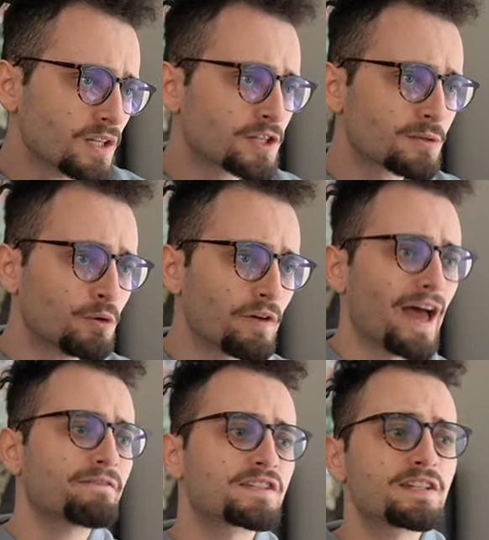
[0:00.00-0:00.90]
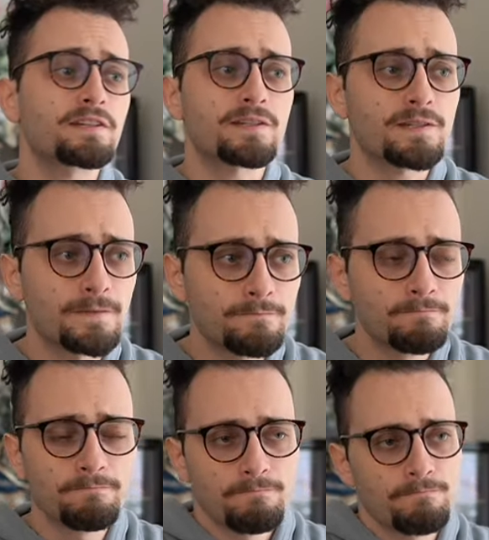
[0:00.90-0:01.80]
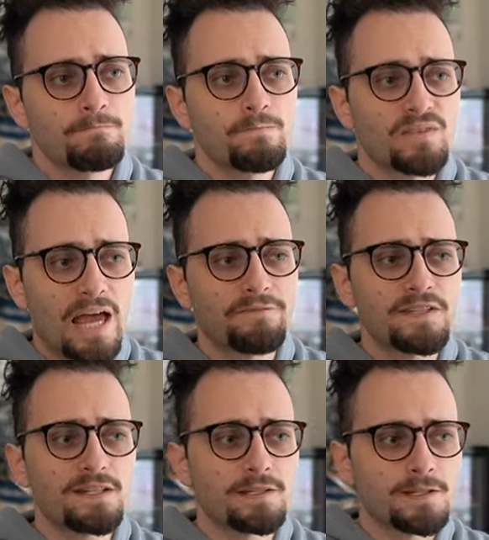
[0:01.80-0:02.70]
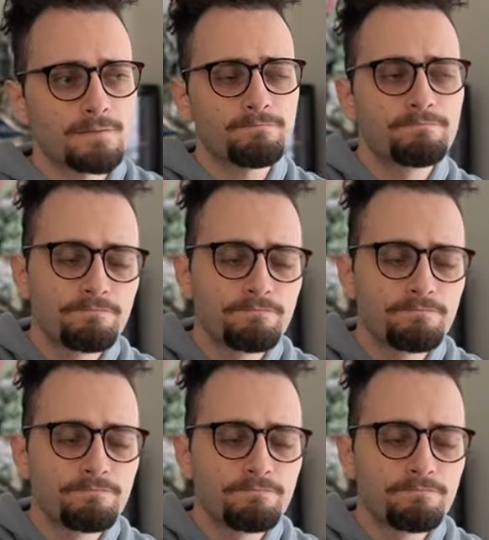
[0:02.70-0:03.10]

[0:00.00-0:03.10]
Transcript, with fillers: is the move f6. F6.